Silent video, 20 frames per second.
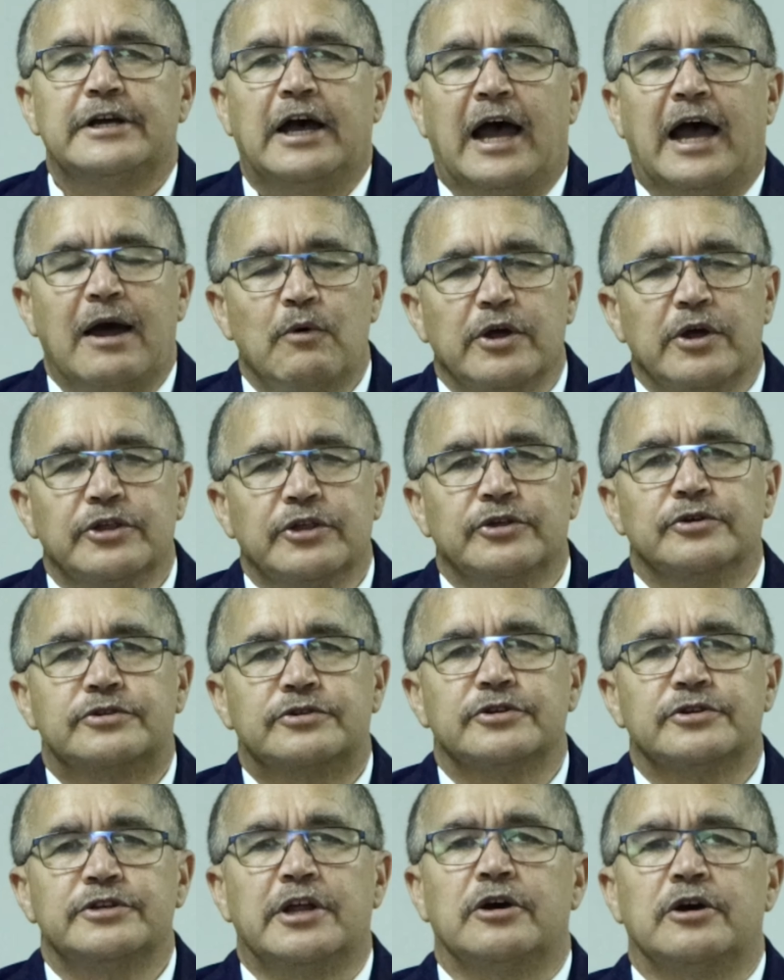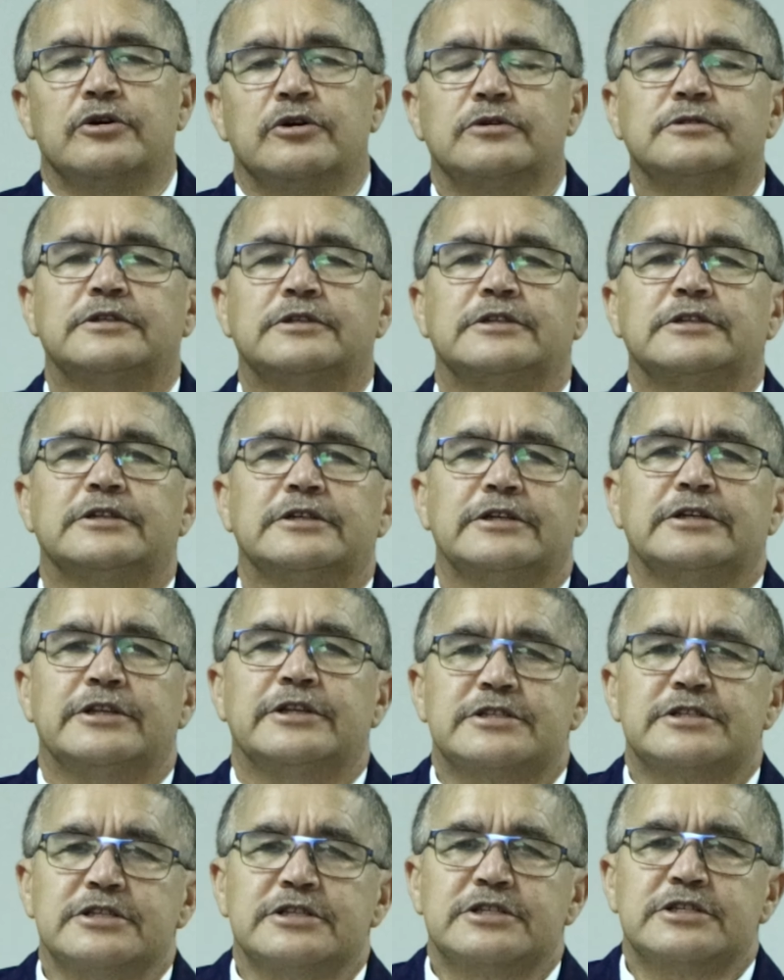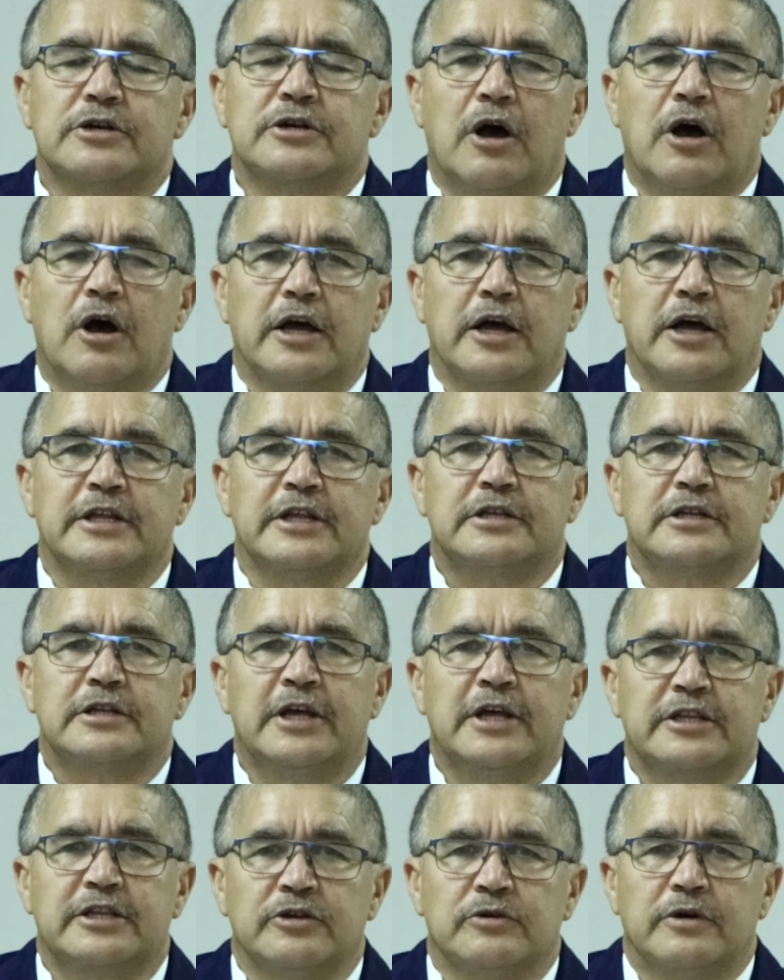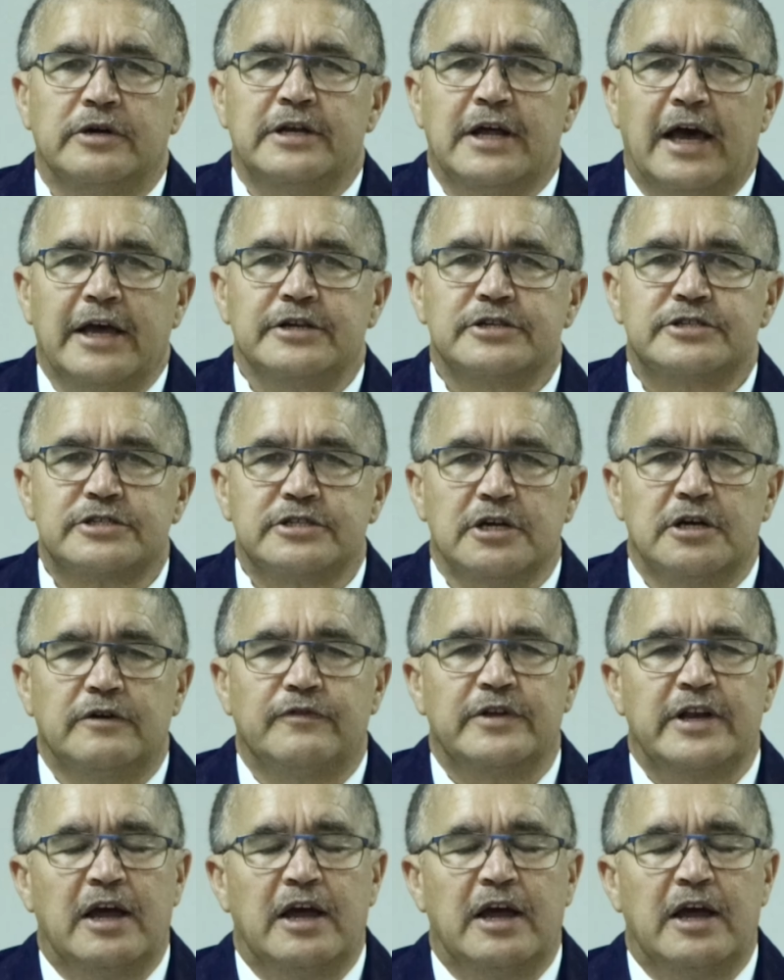I want you to know this is the God that you and I serve.